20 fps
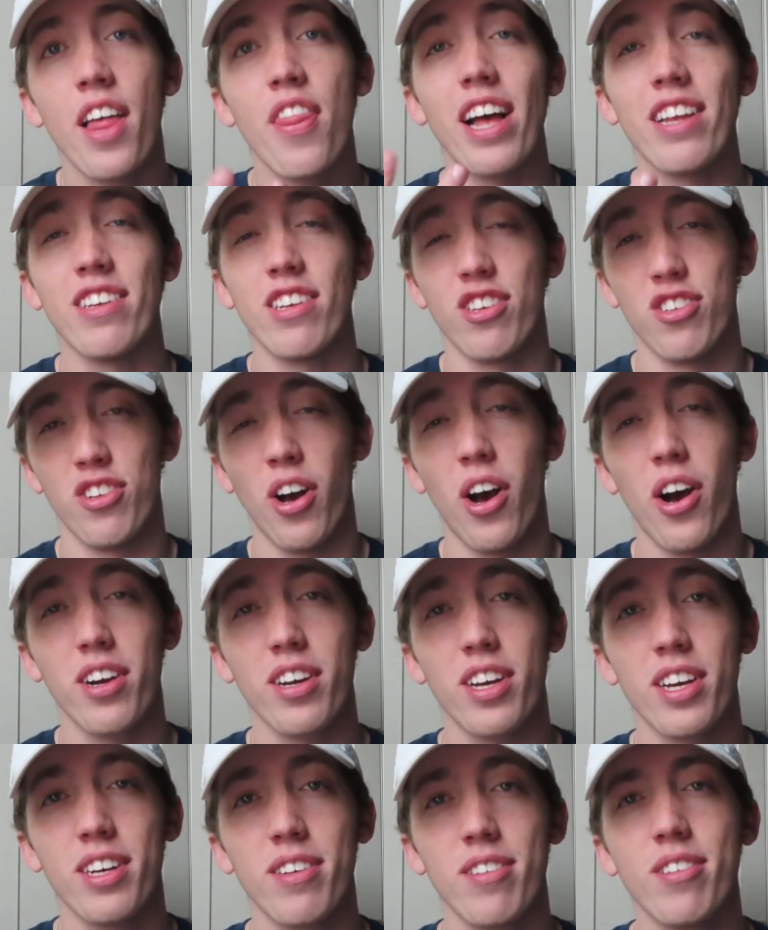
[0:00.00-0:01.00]
That's his
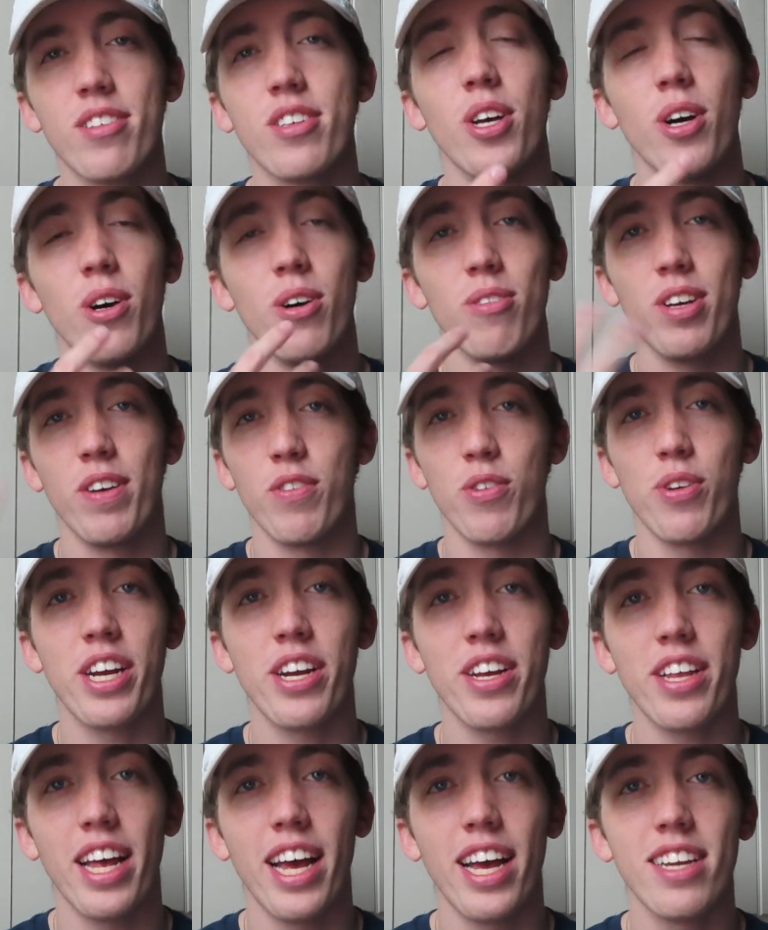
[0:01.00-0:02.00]
dog. So if you
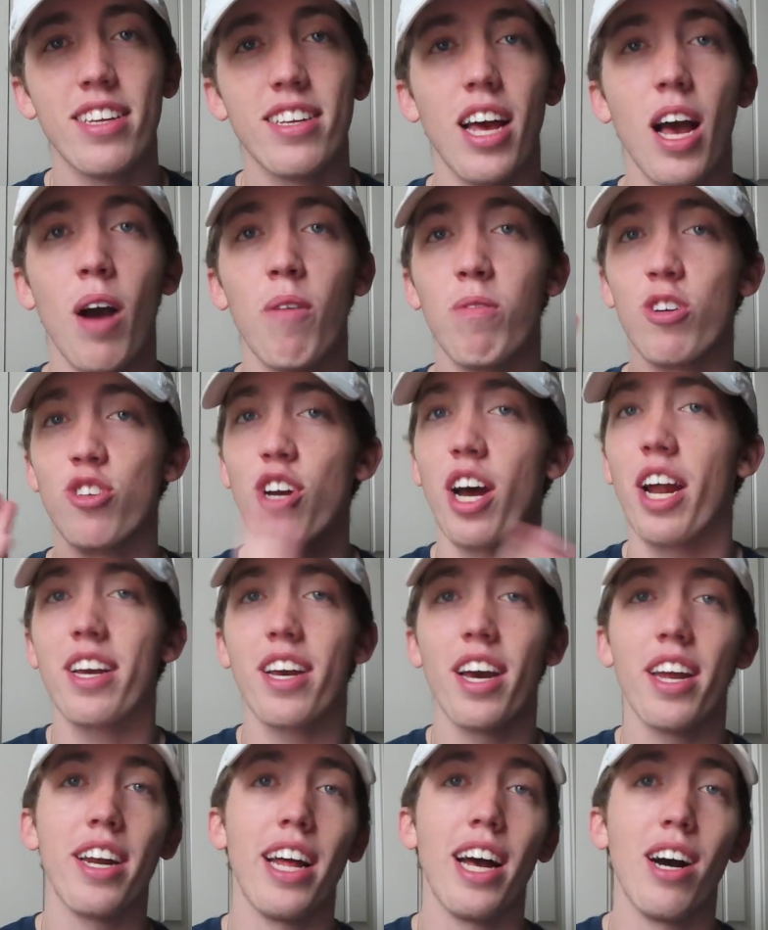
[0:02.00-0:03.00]
hear that, I'm going to try
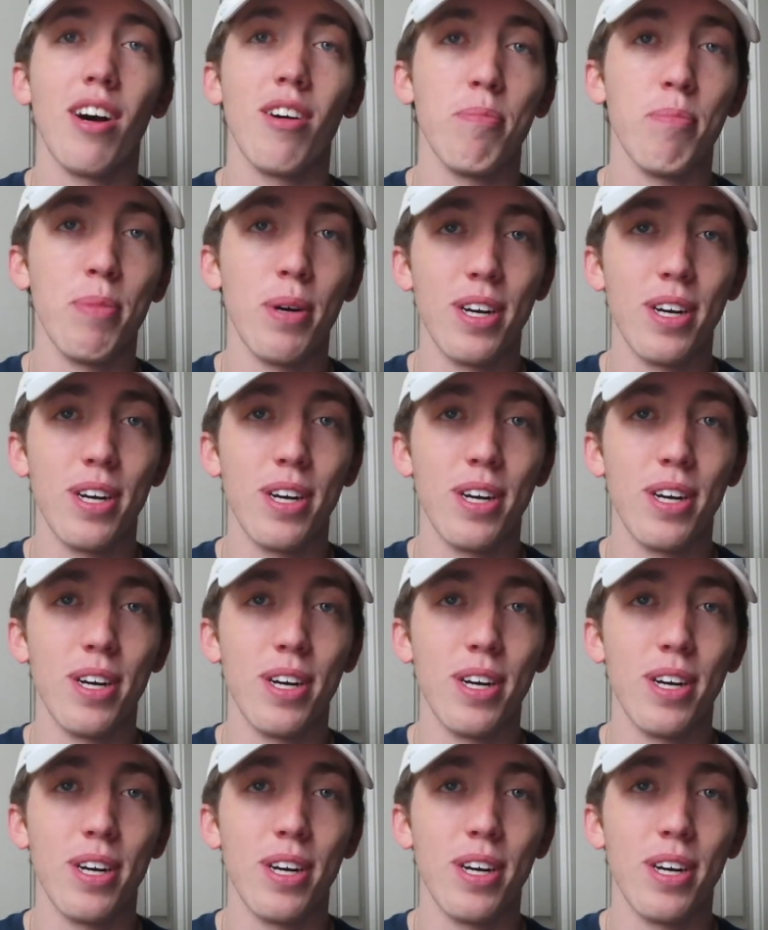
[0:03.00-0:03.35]
to cut it out.